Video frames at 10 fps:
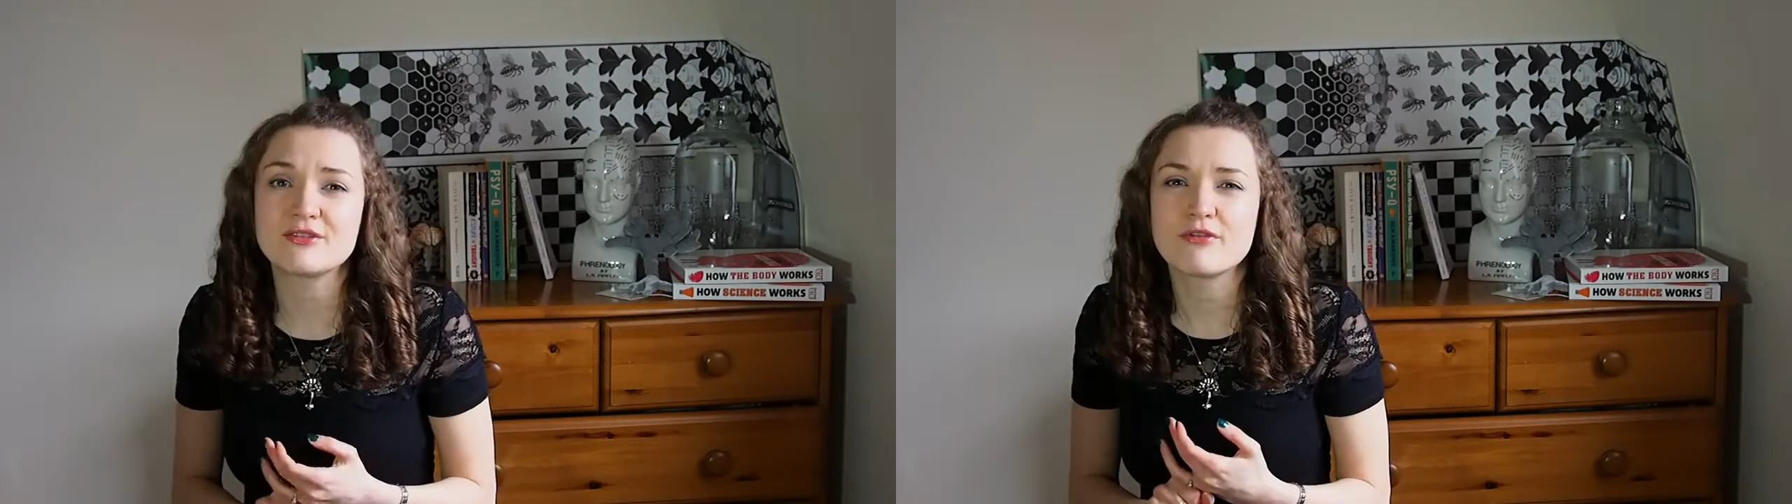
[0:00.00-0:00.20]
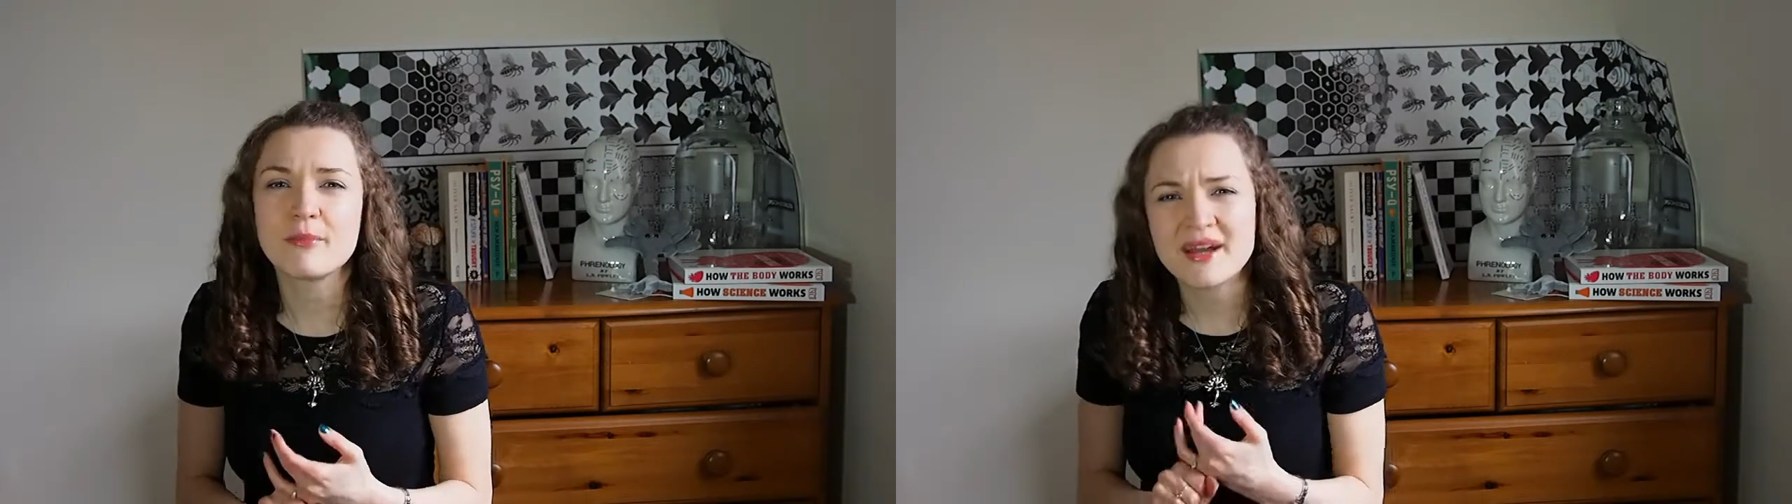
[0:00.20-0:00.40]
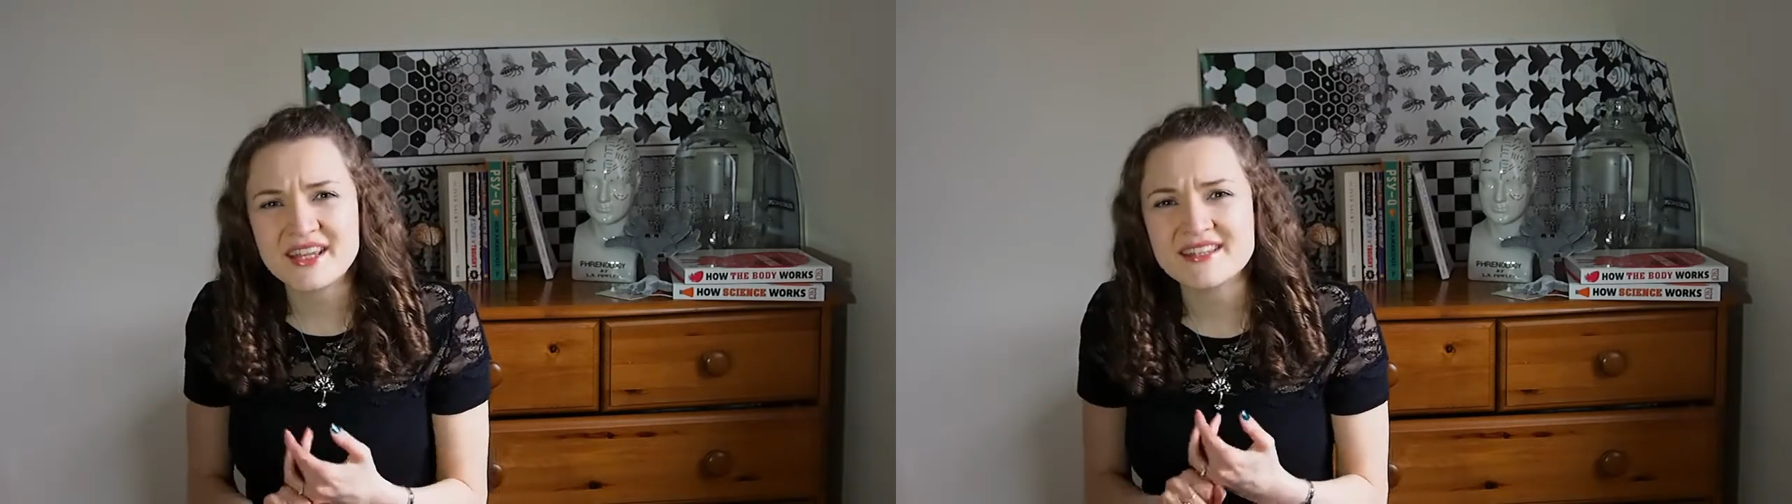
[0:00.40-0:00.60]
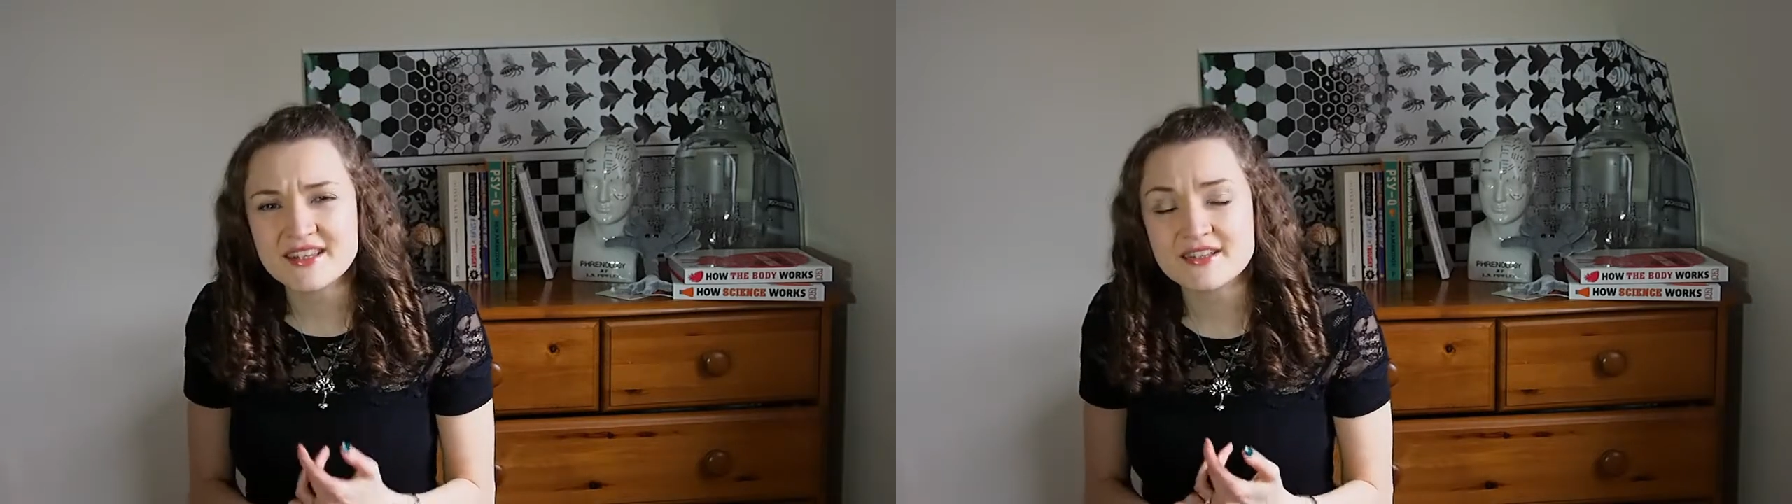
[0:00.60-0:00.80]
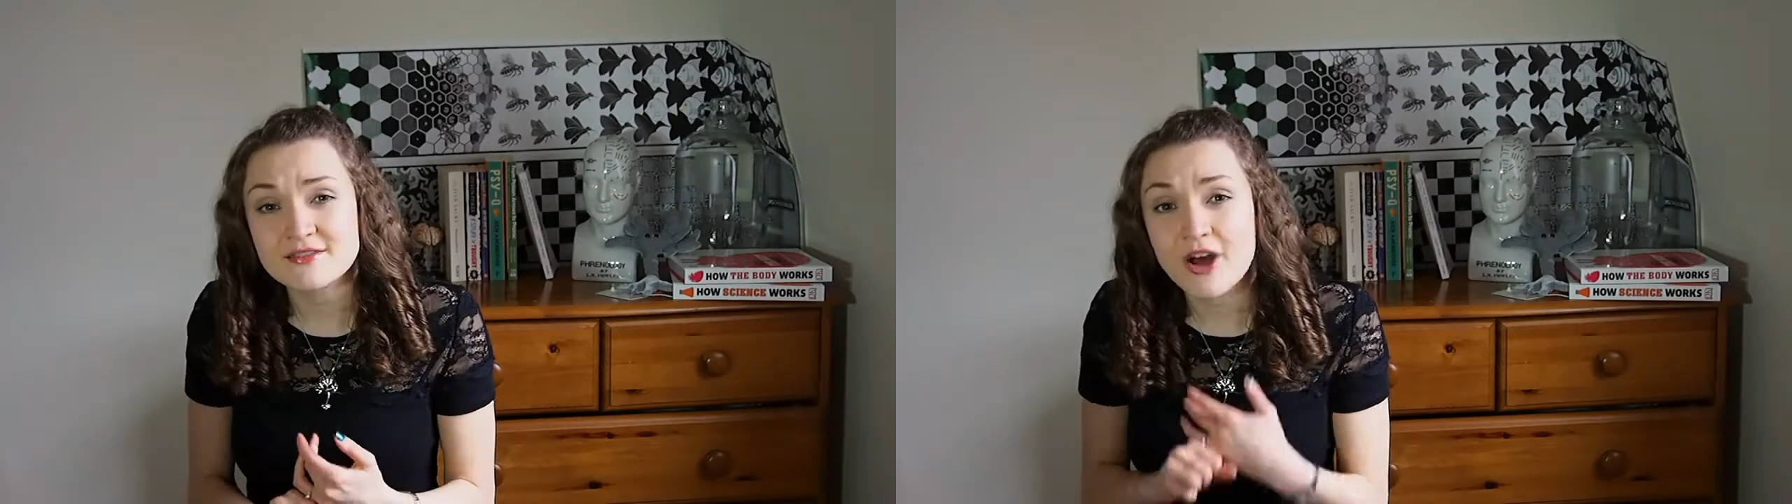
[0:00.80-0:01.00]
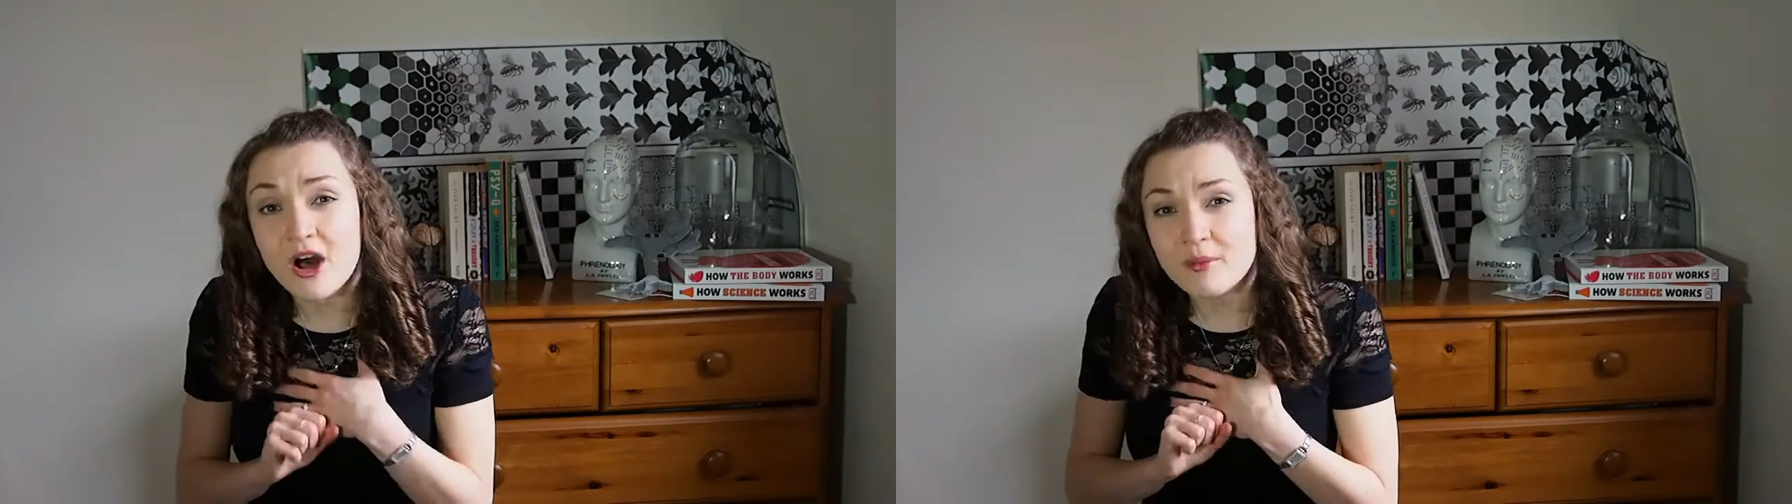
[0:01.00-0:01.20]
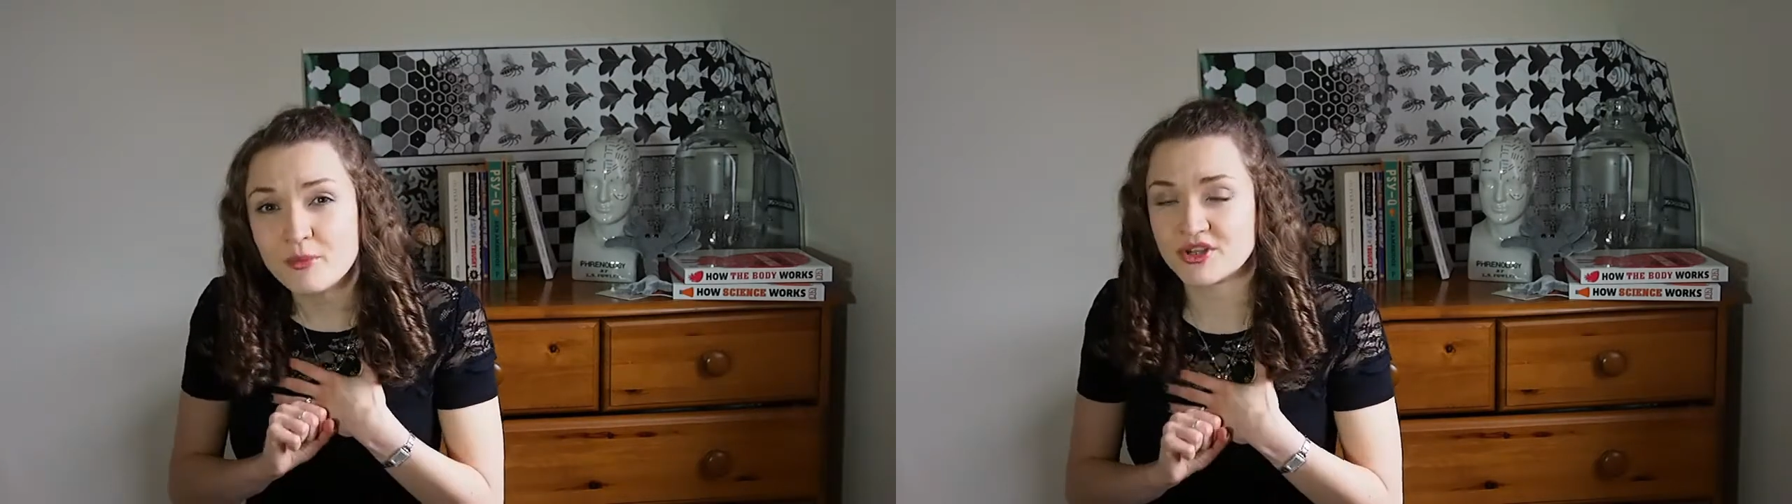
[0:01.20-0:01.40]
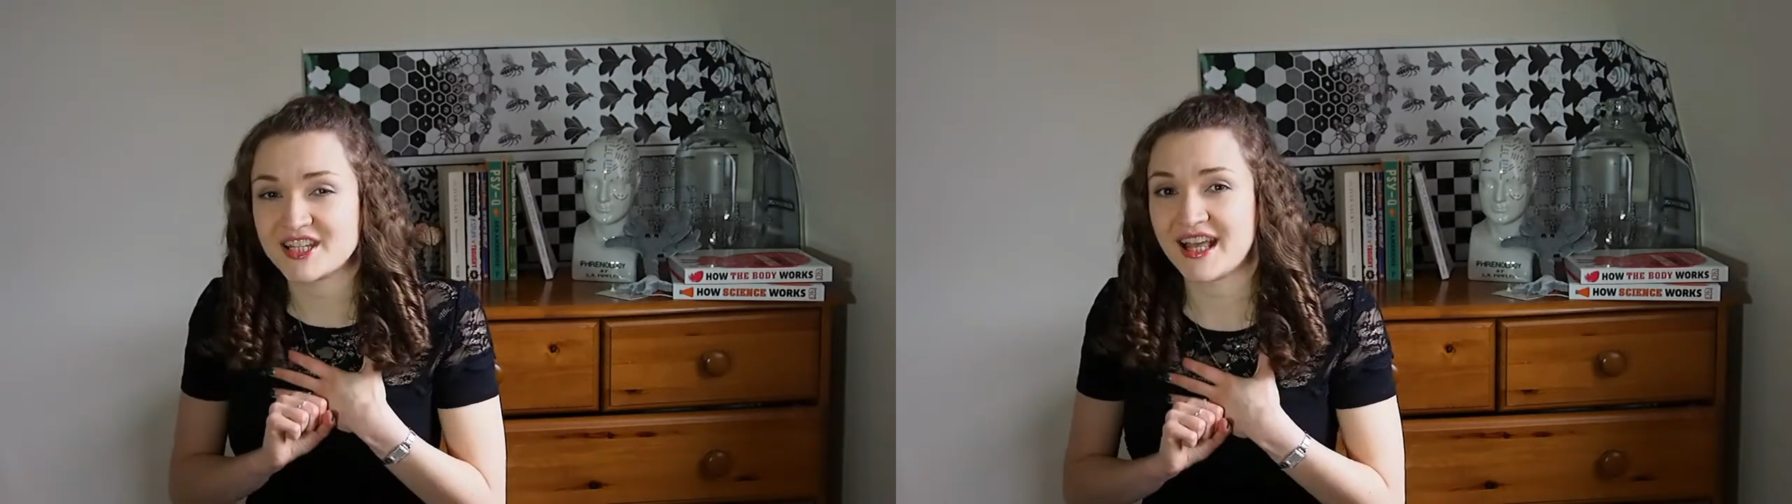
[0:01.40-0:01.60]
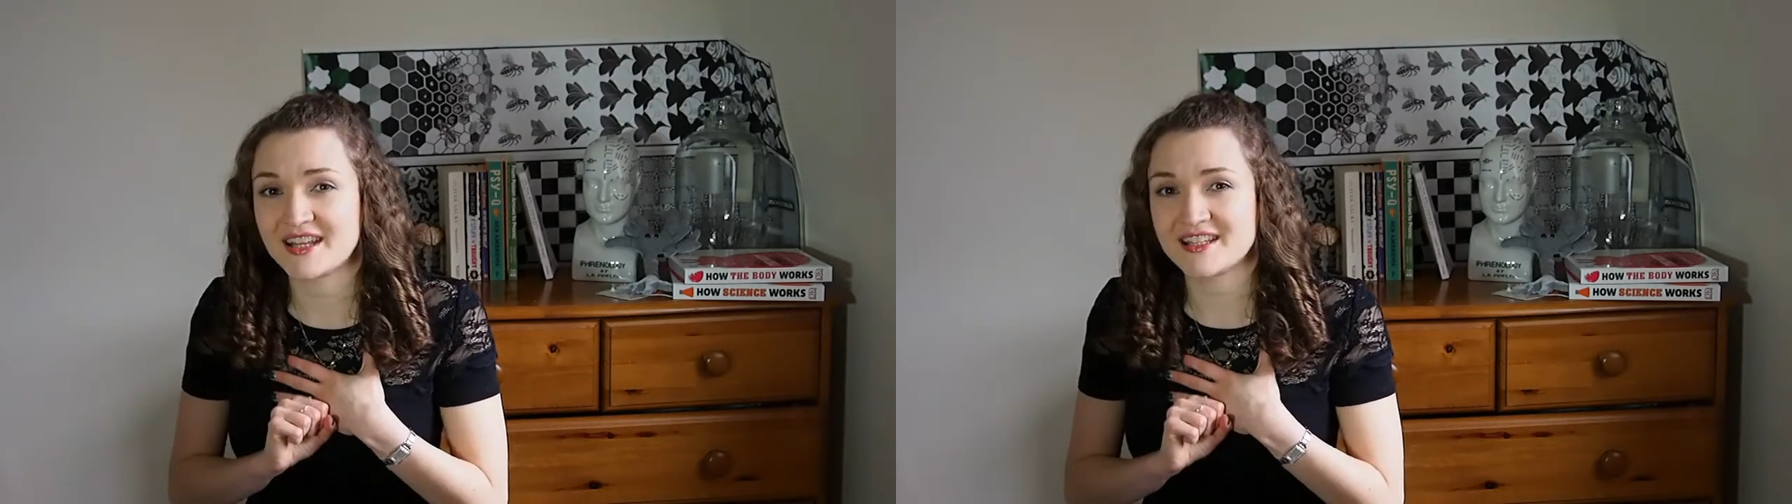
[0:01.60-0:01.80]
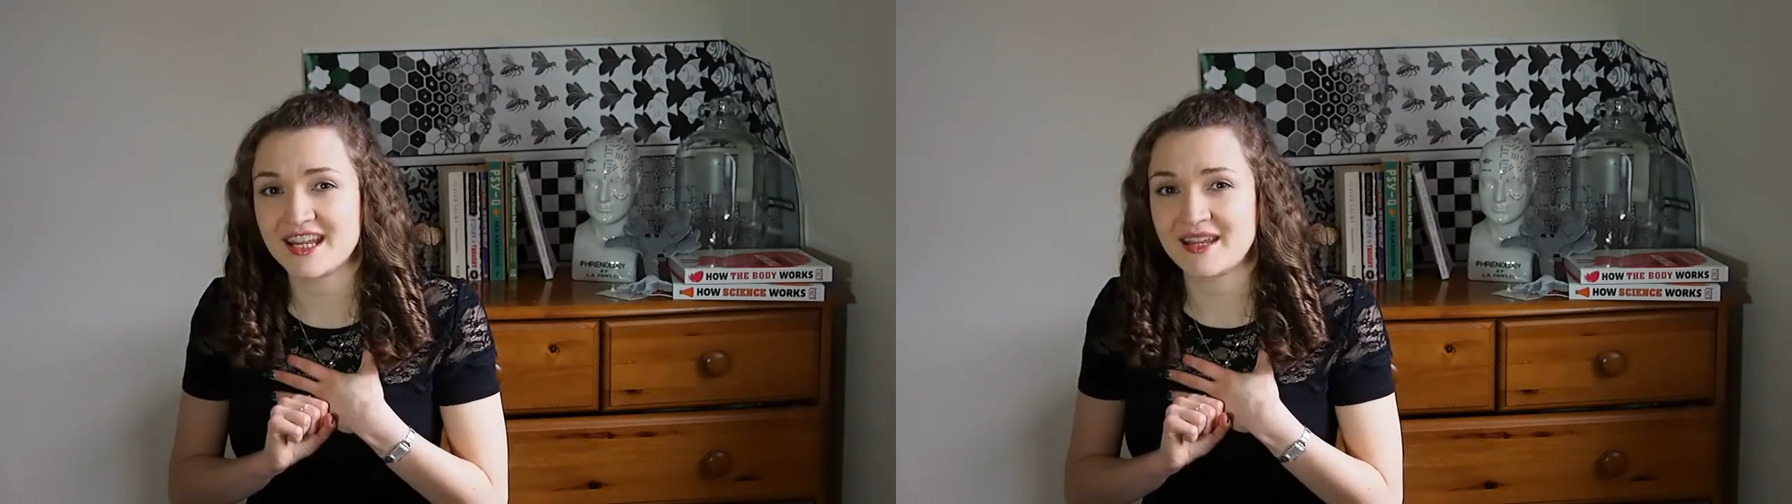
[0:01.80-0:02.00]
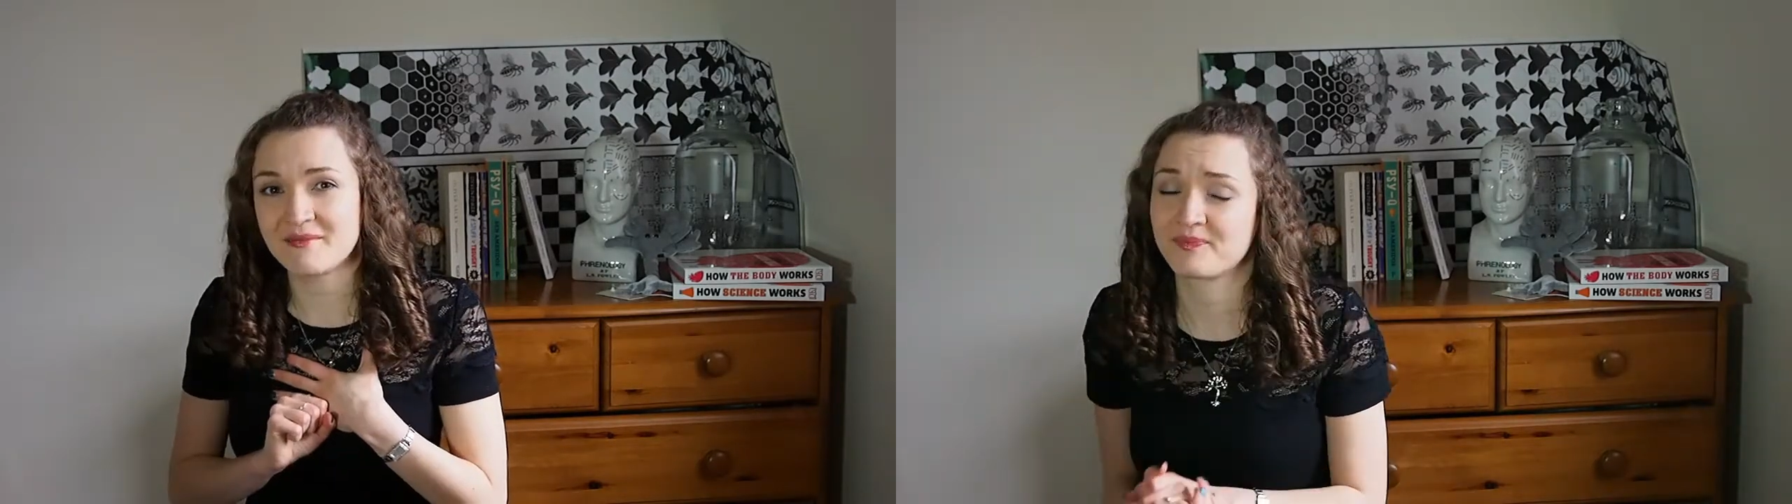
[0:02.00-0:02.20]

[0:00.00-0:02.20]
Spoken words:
reminds us of our mortality.